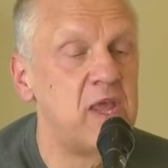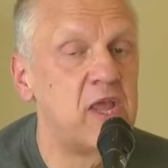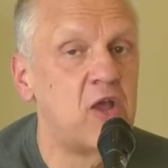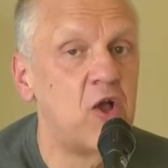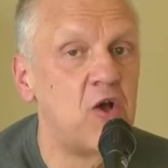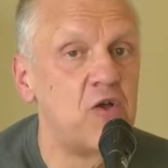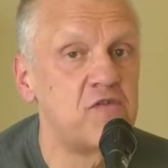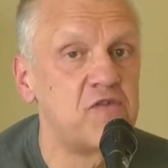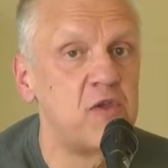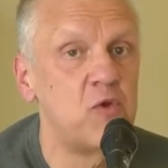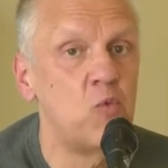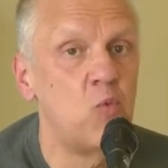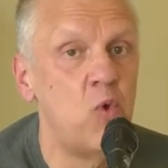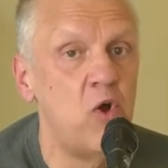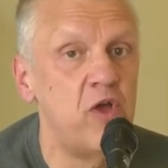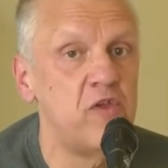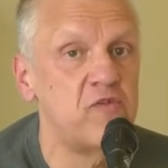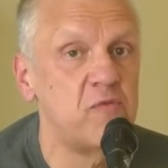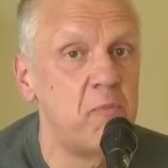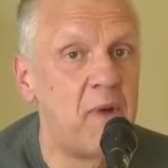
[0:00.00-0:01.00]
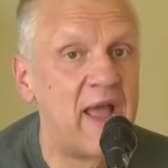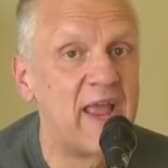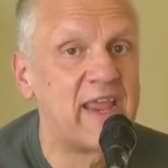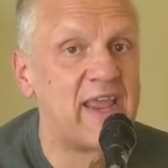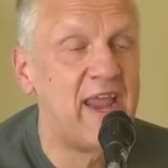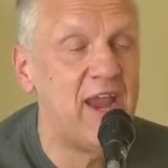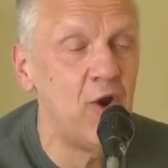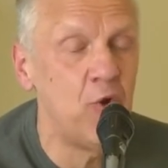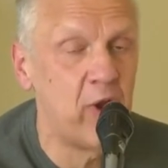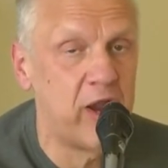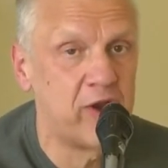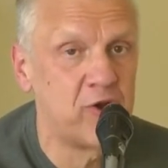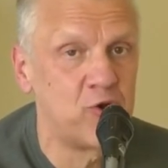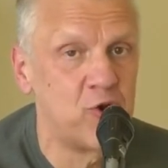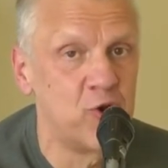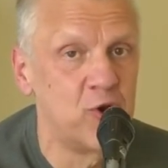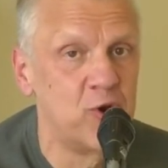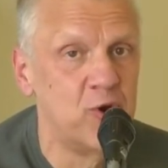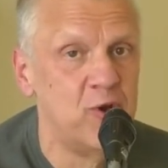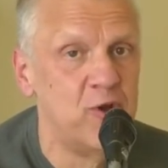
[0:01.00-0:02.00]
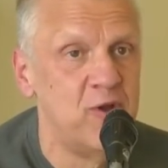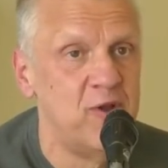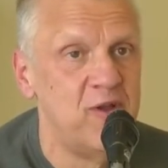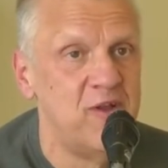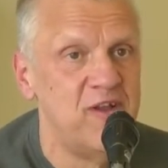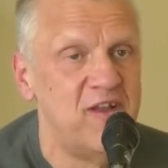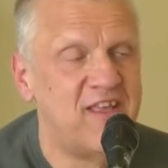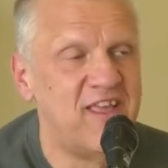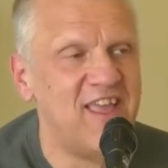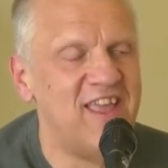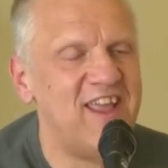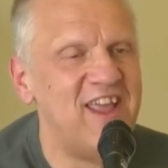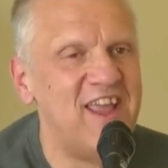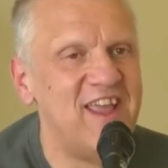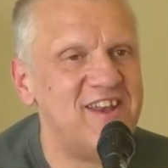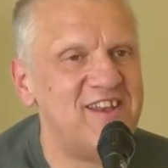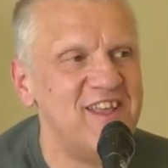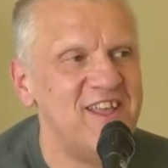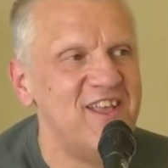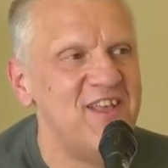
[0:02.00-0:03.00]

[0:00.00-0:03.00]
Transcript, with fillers: because it was my character right